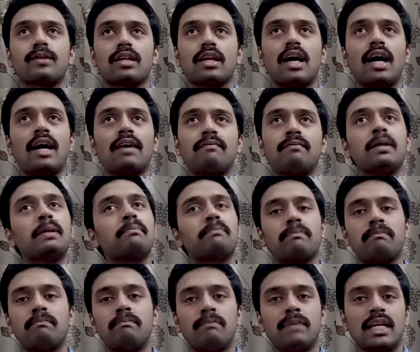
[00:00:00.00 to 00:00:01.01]
I've
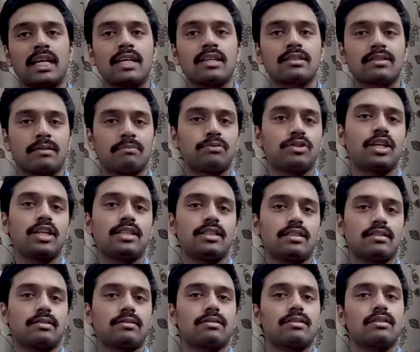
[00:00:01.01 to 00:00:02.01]
been making some
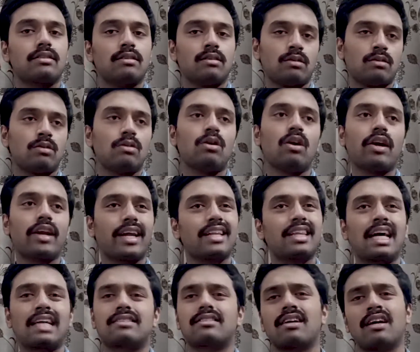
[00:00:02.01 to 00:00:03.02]
changes. Alright,
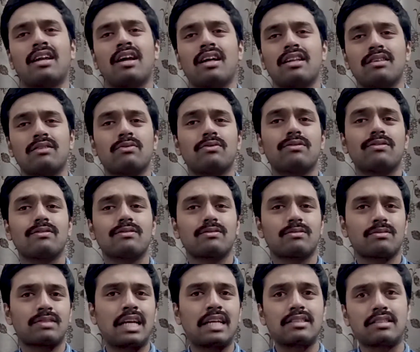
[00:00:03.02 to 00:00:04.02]

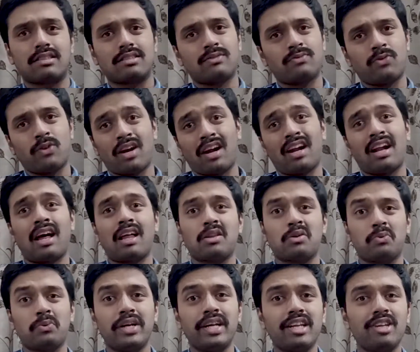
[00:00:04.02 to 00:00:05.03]
that's for
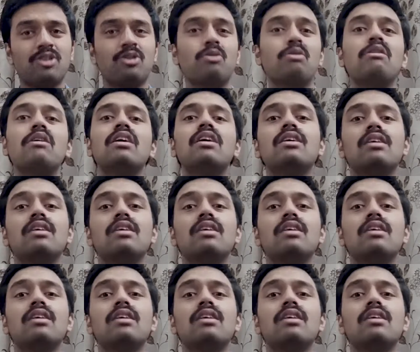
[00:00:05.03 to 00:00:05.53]
another video.